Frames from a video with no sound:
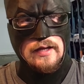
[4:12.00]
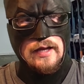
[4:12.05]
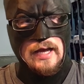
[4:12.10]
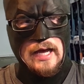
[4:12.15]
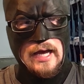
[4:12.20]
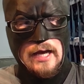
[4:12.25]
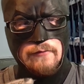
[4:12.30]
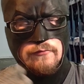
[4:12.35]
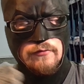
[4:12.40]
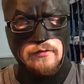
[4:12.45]

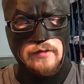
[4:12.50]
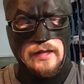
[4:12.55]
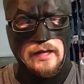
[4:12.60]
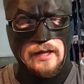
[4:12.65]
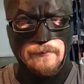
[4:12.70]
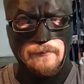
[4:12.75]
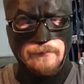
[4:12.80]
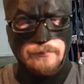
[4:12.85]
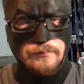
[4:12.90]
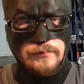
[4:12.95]
after
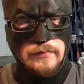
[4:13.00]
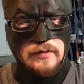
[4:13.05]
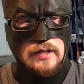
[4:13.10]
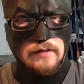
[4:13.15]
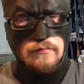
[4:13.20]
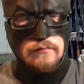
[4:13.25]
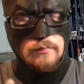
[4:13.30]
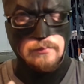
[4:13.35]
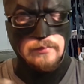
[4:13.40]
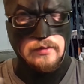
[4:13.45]
that.
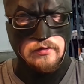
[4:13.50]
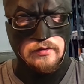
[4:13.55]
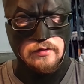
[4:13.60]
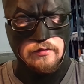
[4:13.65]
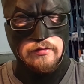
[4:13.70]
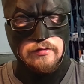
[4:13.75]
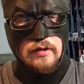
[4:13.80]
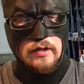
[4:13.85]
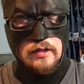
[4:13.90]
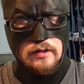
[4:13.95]
If you build a
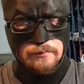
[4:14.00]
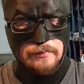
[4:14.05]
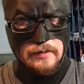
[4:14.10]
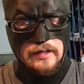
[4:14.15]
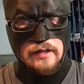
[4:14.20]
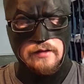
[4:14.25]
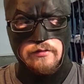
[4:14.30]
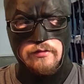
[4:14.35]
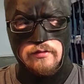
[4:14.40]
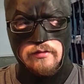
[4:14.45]
solid
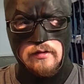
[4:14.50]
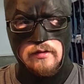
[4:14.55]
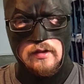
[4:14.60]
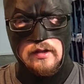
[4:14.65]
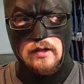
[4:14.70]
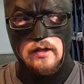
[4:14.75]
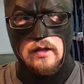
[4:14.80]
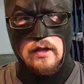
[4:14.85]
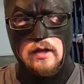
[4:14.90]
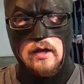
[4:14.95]
base,
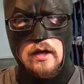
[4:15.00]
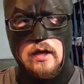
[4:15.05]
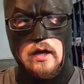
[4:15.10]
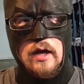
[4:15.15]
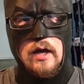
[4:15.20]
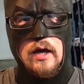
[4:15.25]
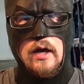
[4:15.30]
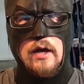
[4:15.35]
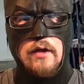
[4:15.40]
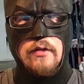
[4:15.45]

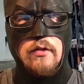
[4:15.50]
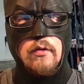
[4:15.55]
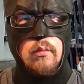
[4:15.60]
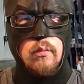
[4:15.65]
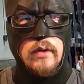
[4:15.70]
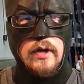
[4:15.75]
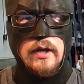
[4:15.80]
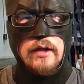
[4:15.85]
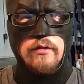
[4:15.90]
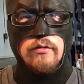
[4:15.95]
the
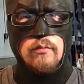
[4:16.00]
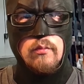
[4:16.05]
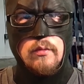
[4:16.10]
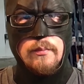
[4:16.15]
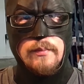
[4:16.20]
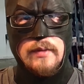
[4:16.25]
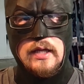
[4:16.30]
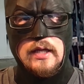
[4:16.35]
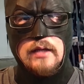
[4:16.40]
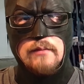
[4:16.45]
rest will
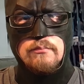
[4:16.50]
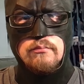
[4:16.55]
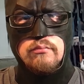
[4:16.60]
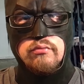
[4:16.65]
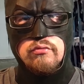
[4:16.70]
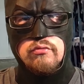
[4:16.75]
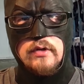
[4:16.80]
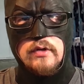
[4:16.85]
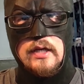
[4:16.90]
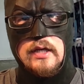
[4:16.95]
be
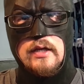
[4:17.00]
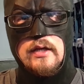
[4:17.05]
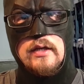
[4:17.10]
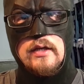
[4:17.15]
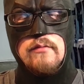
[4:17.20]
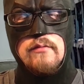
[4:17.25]
pretty